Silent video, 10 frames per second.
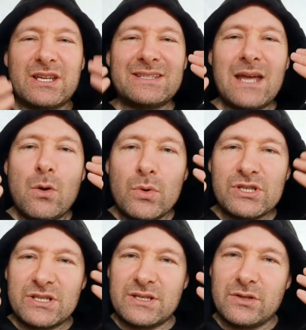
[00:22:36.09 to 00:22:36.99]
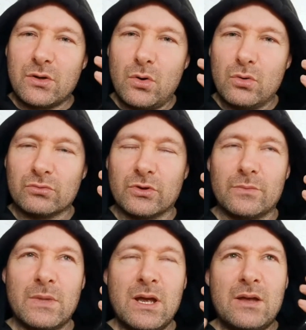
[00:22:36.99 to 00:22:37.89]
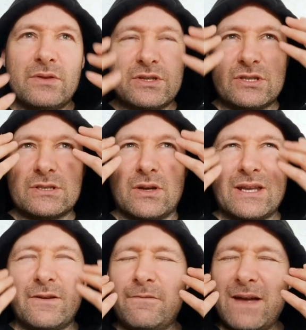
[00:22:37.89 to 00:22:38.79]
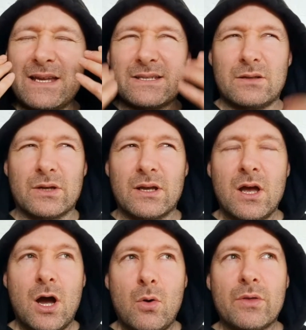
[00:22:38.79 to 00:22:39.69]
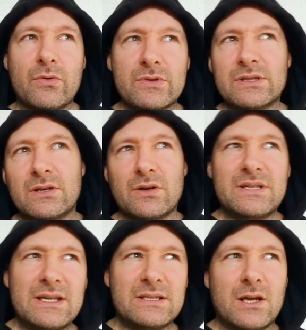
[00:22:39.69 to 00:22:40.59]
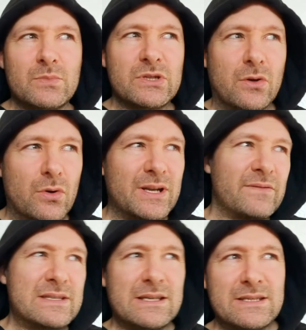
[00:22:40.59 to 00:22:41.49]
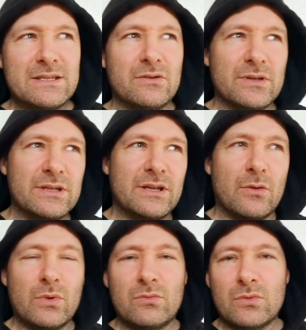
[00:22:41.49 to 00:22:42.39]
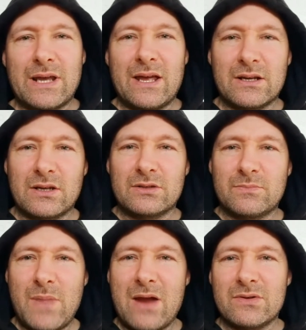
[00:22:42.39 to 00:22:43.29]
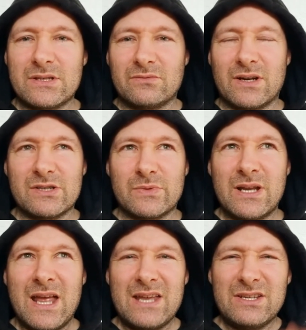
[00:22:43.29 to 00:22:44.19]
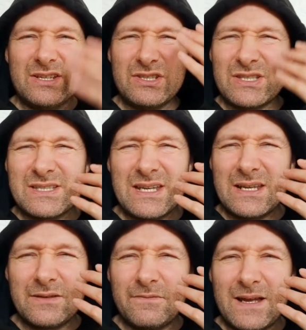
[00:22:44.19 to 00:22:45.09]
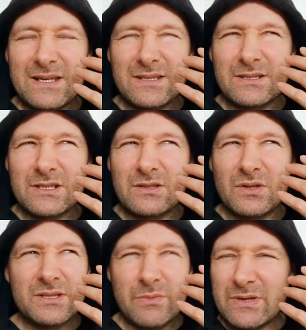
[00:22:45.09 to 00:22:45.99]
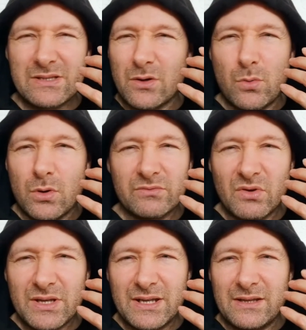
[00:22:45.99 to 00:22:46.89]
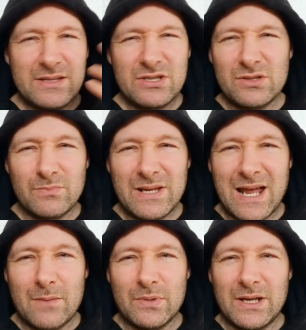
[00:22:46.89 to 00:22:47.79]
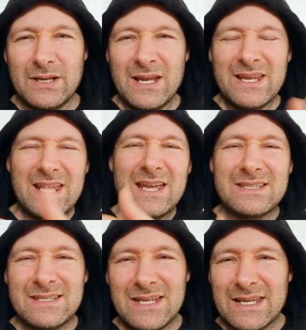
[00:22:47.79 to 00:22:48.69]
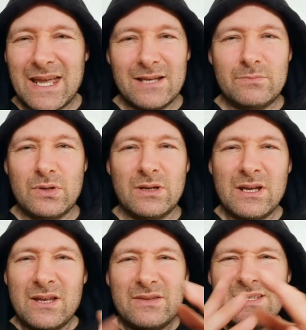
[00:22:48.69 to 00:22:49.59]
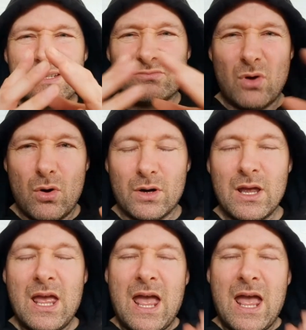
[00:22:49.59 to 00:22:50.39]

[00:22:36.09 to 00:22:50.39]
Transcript: you can tell when she's in the courtroom that she's like in her face, like, oh, I thought it was a good idea to come to court and have a solicitor and, you know, we'll get a good parenting arrangement. And you can just see in her face that she's like, something's not quite right here. This shouldn't be happening. Yeah, he's a dickhead, but this is wrong.